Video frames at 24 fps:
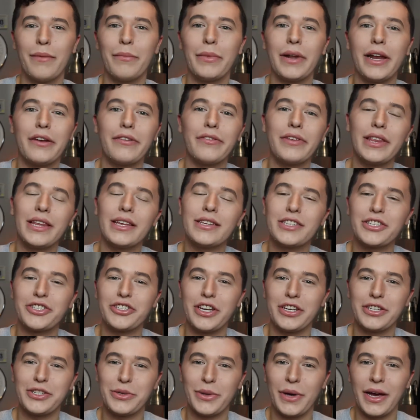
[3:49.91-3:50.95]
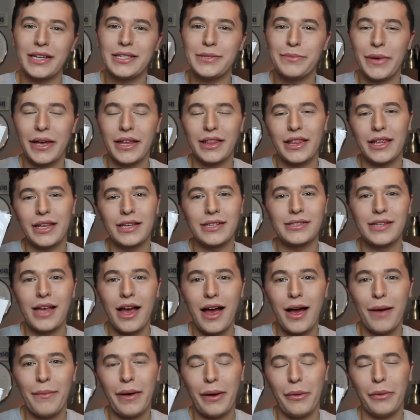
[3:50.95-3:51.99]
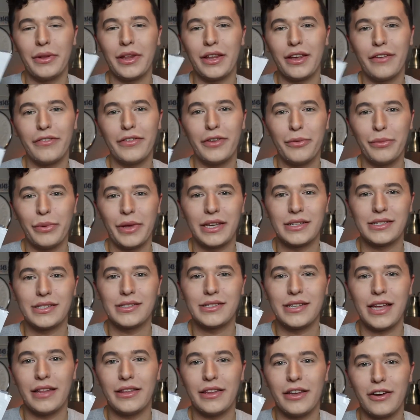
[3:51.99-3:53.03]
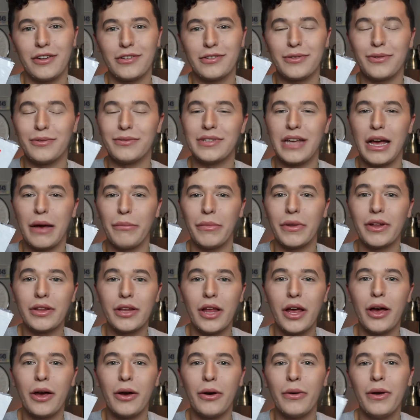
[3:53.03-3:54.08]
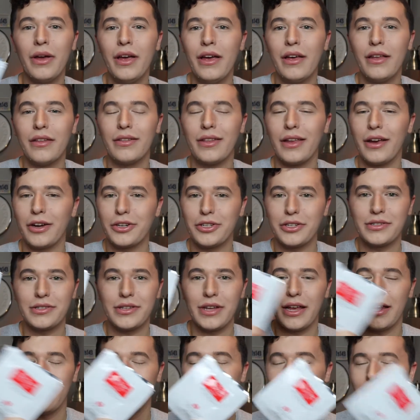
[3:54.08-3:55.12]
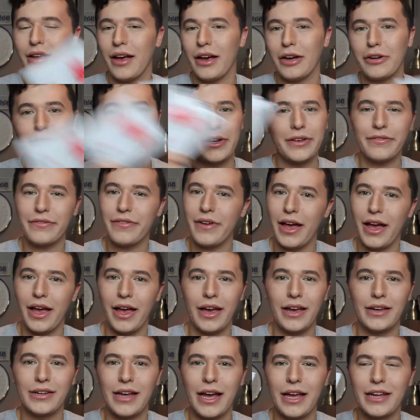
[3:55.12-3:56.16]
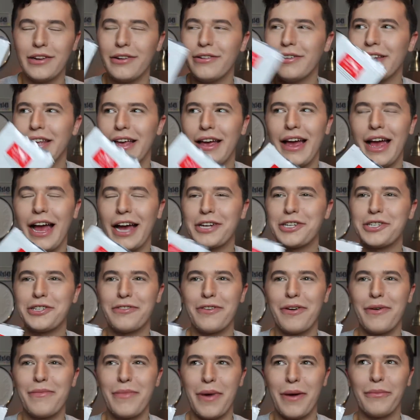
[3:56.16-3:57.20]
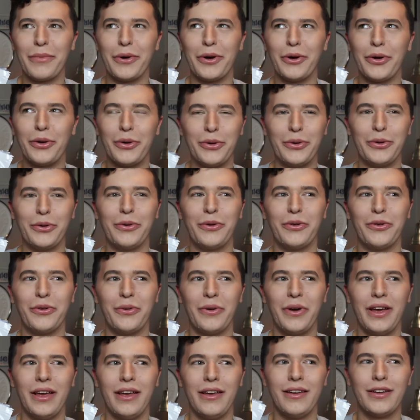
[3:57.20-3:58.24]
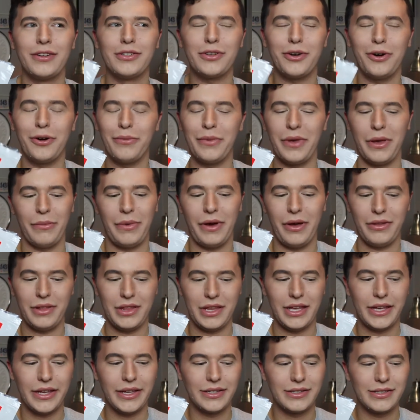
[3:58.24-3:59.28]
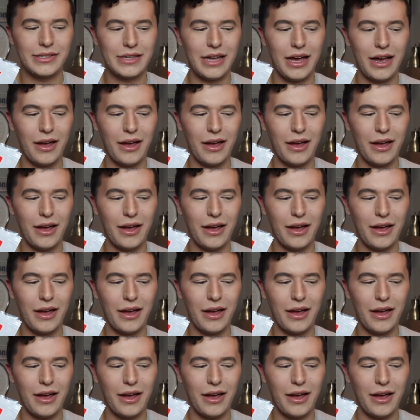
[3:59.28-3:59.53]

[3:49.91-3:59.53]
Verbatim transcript: But I really suggest you guys pick these up. I will link a few places that they are sold down below. They are just a great find. I don't actually remember who told me about these.